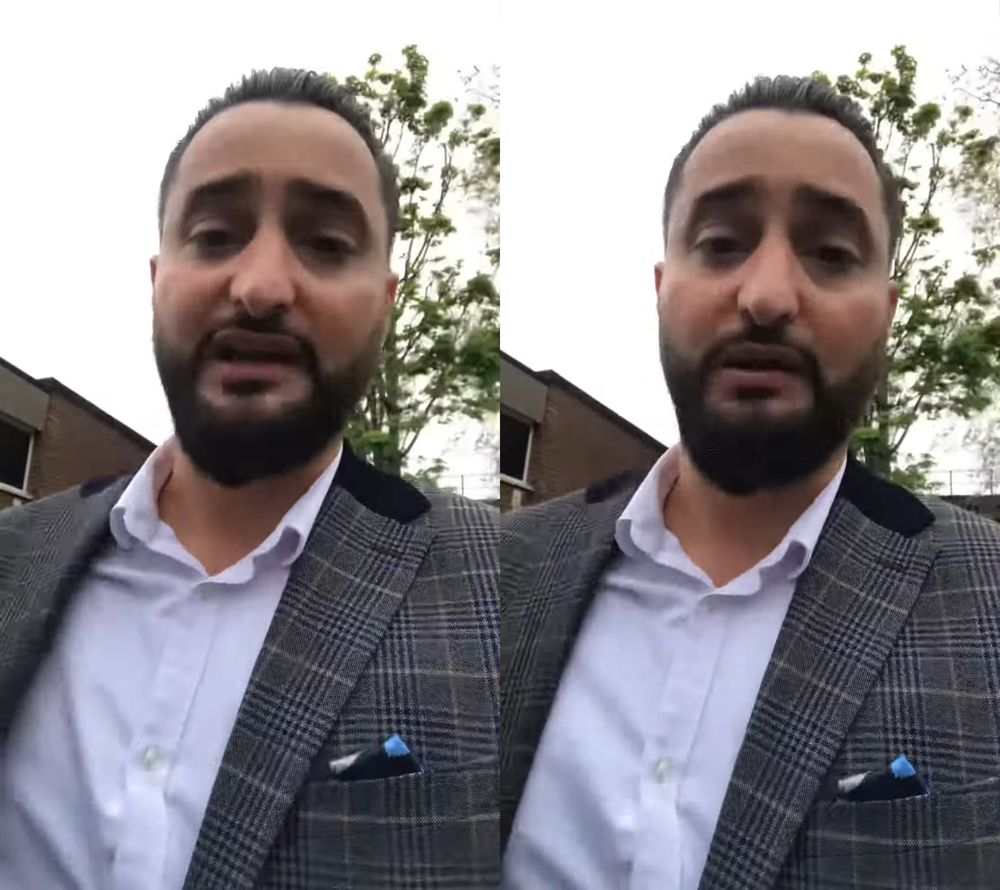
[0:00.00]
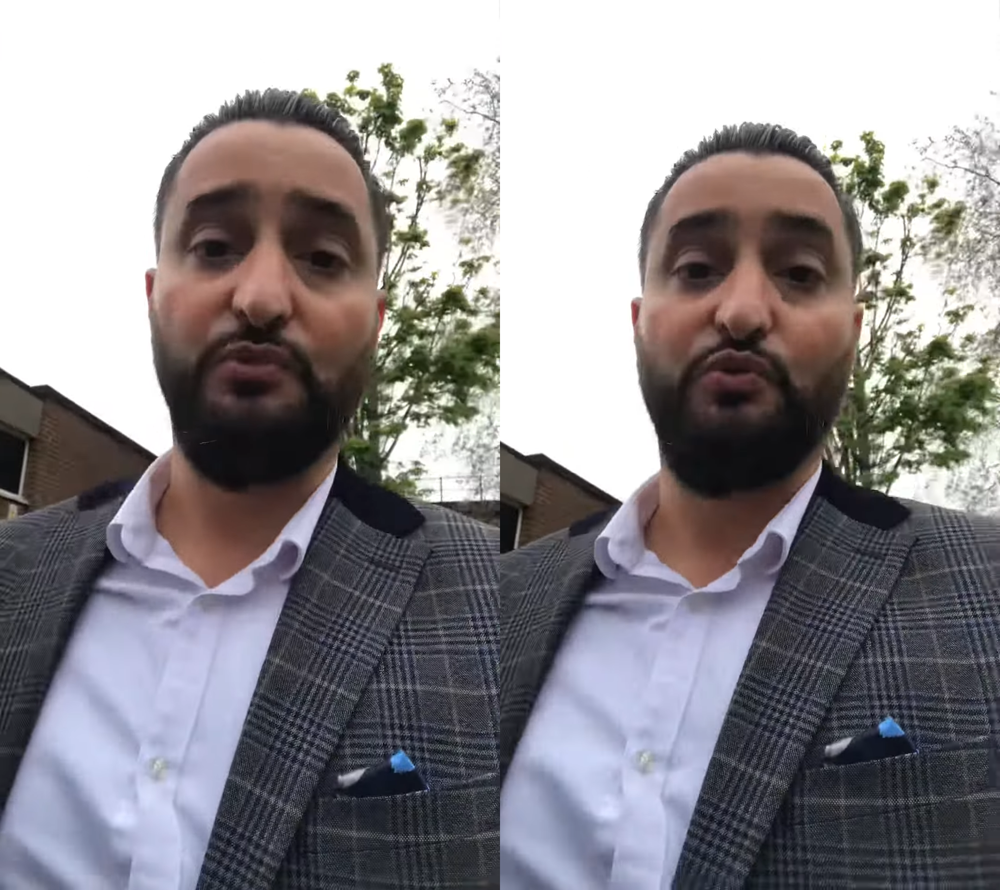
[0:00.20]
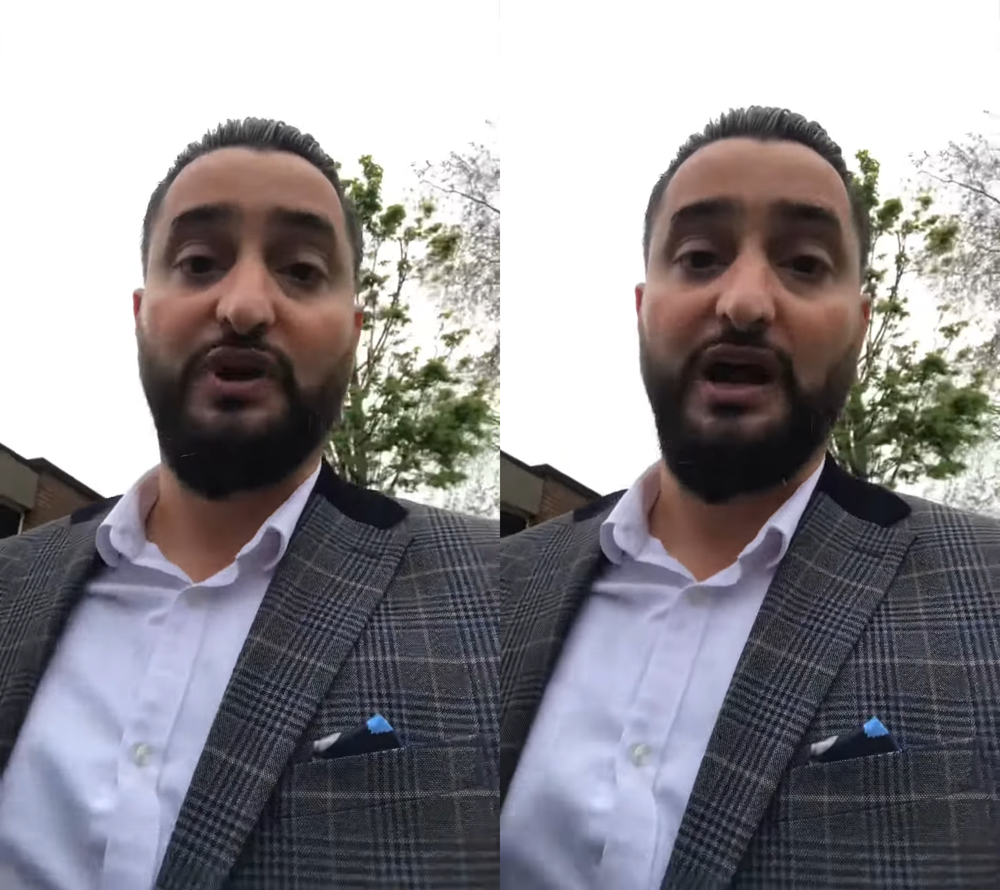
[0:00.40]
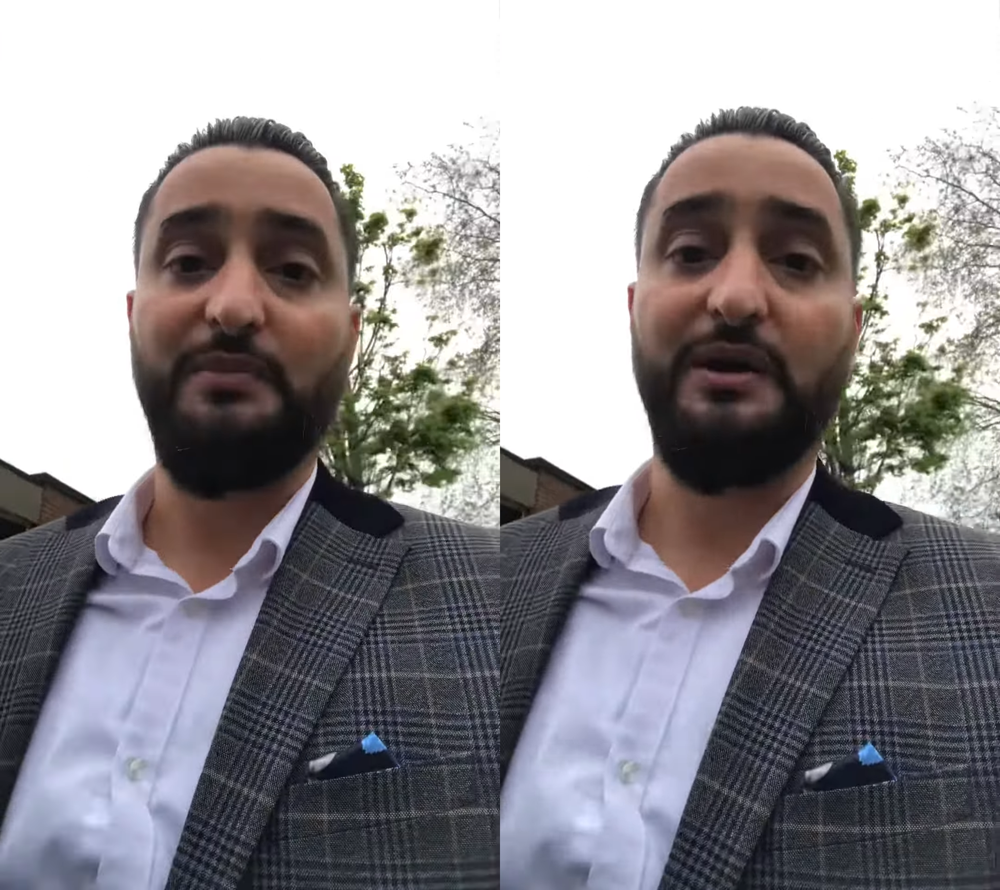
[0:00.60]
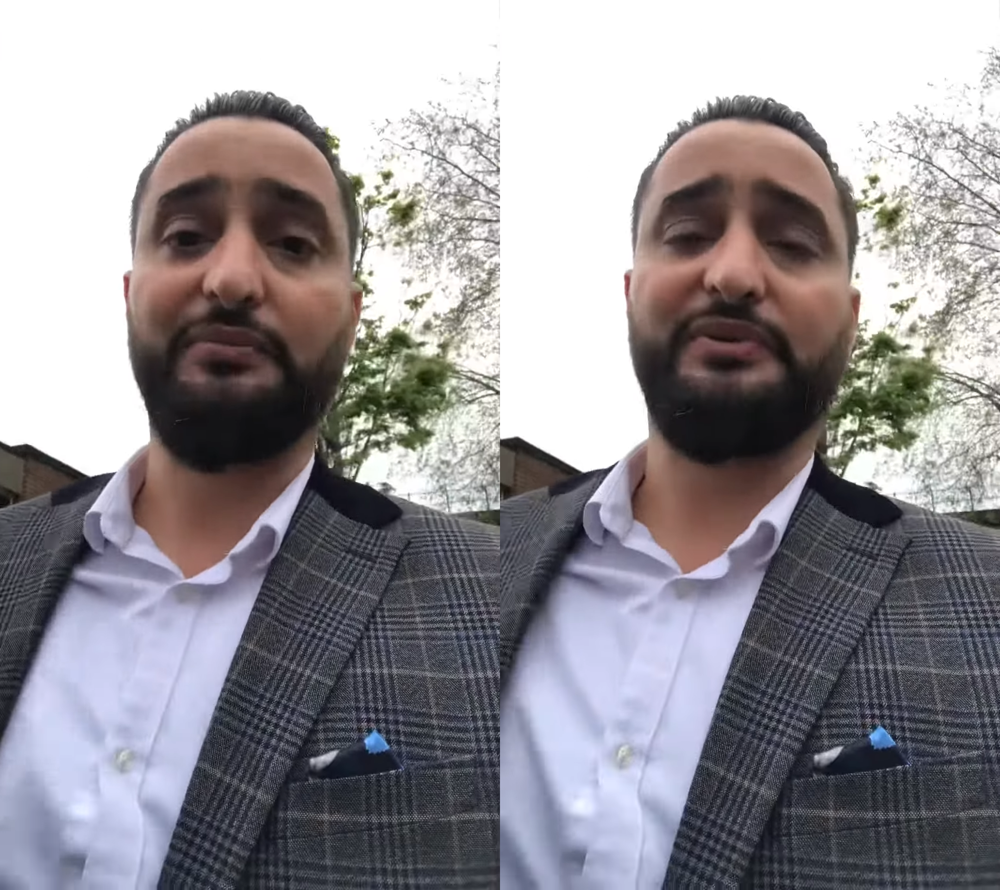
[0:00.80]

number will come up.